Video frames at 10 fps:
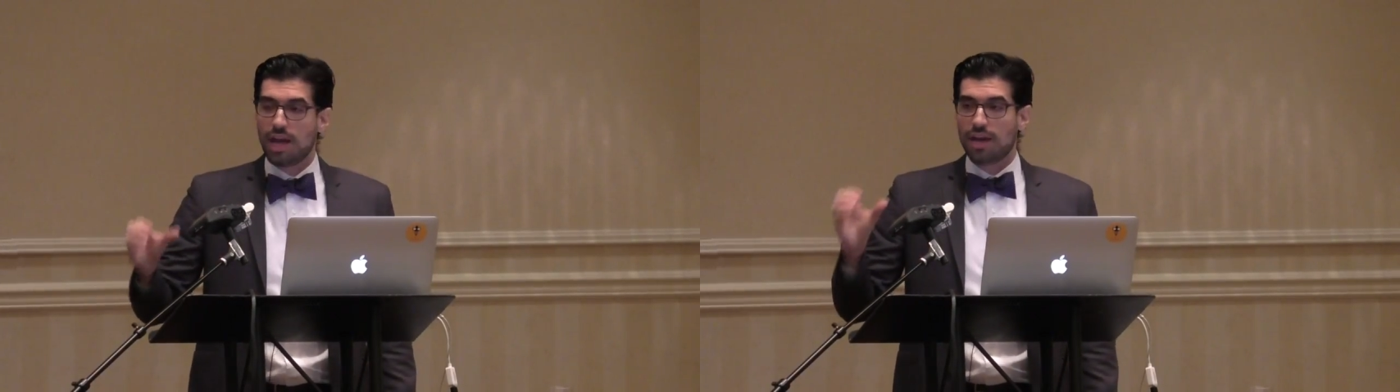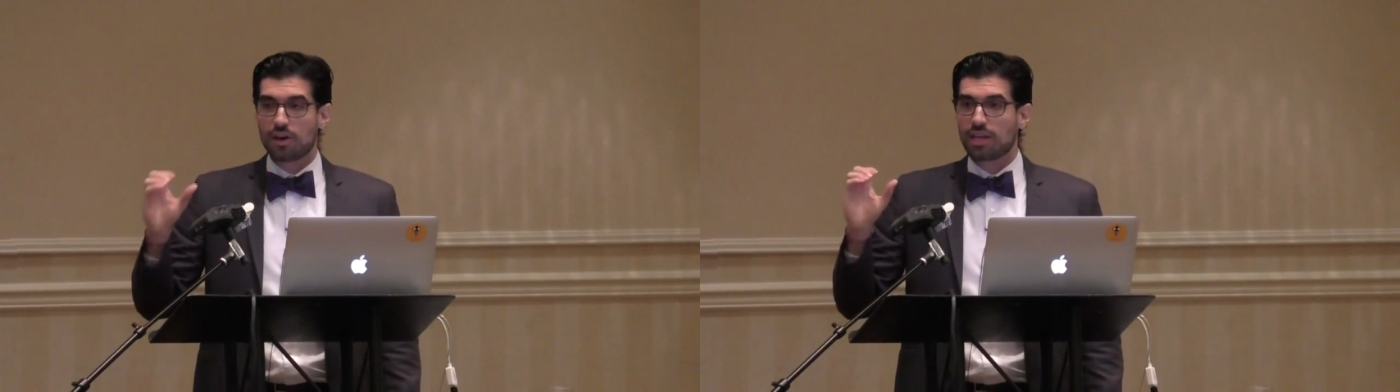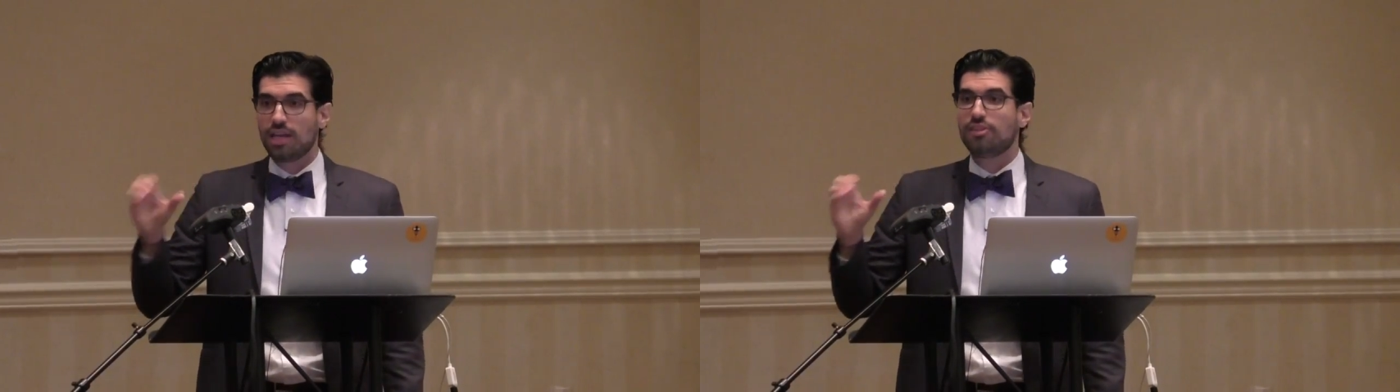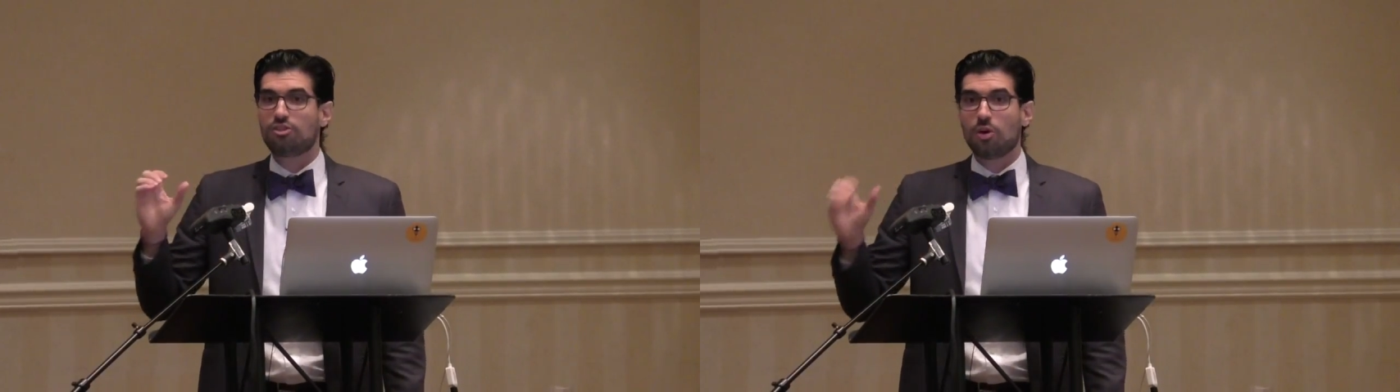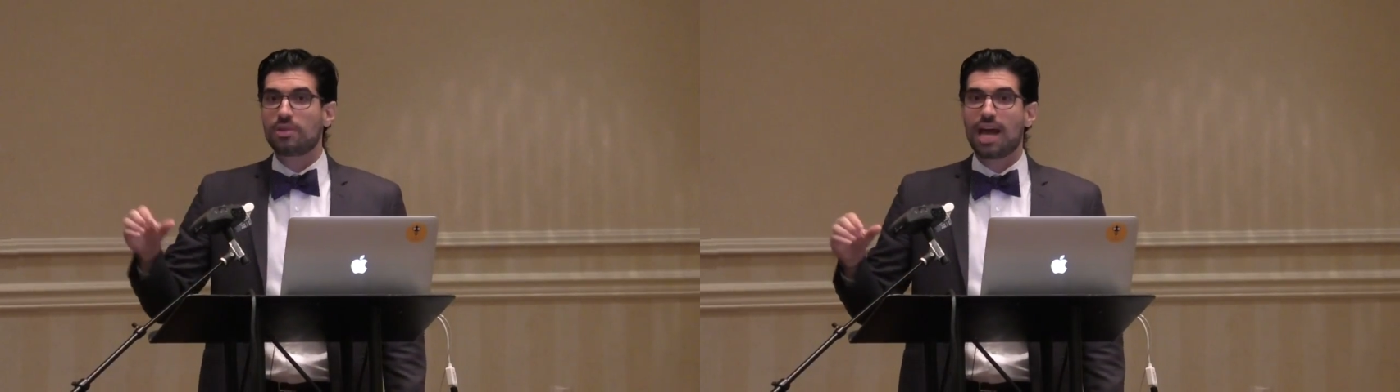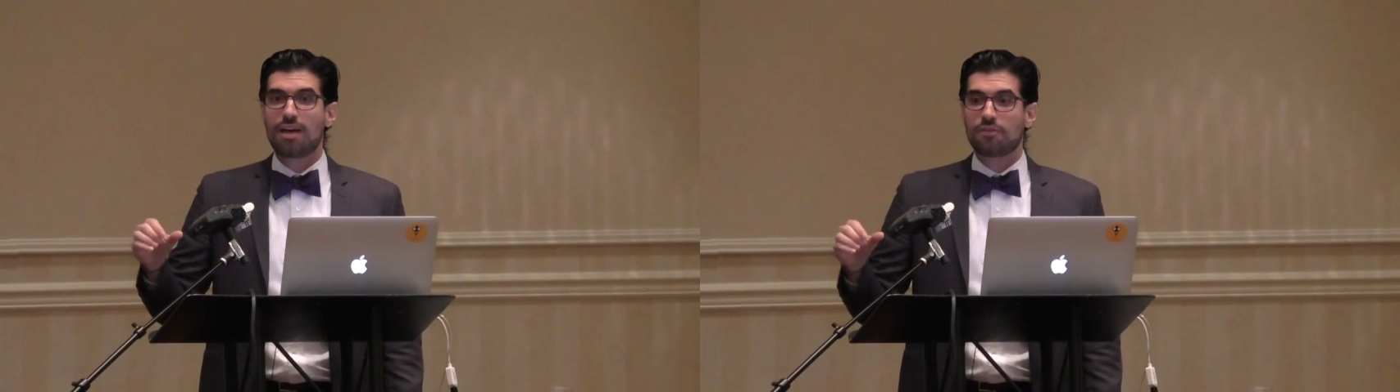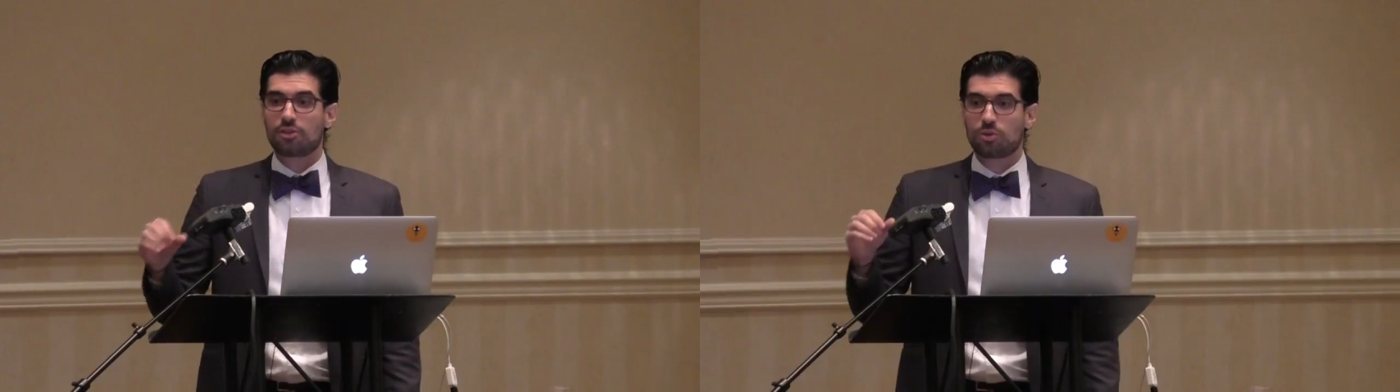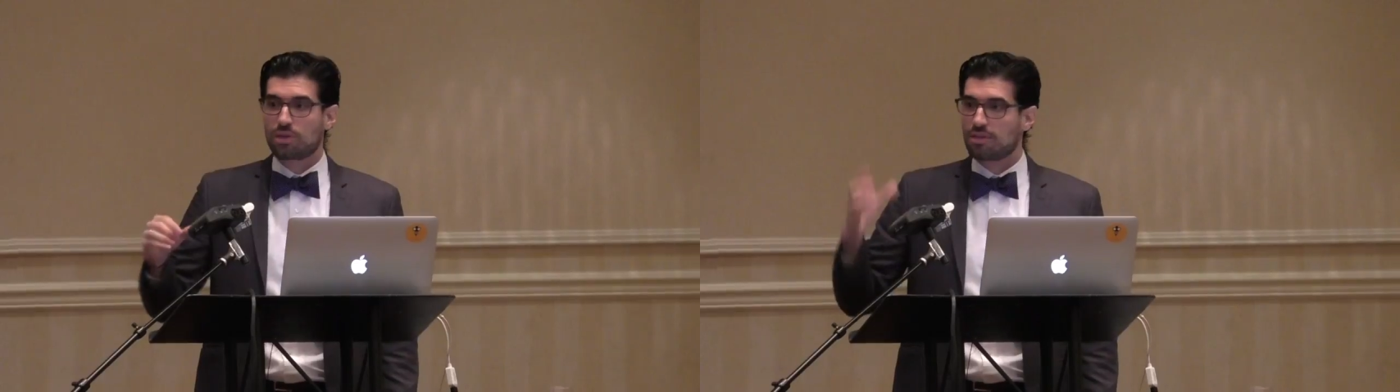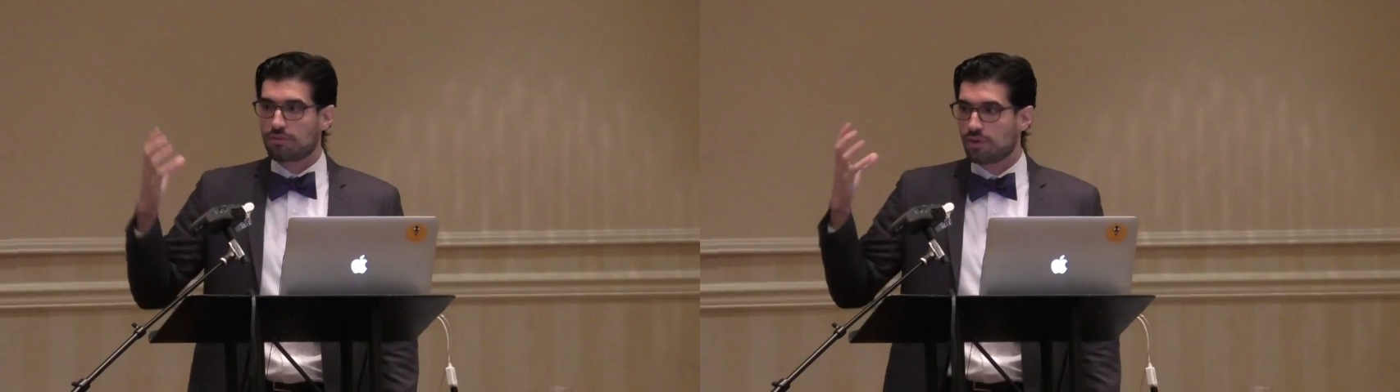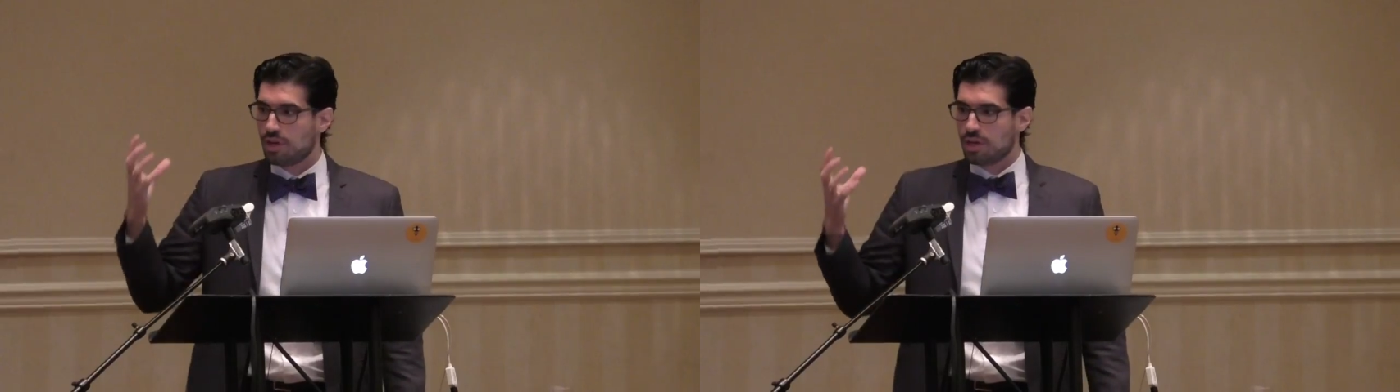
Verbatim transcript: and our kids don't have the sort of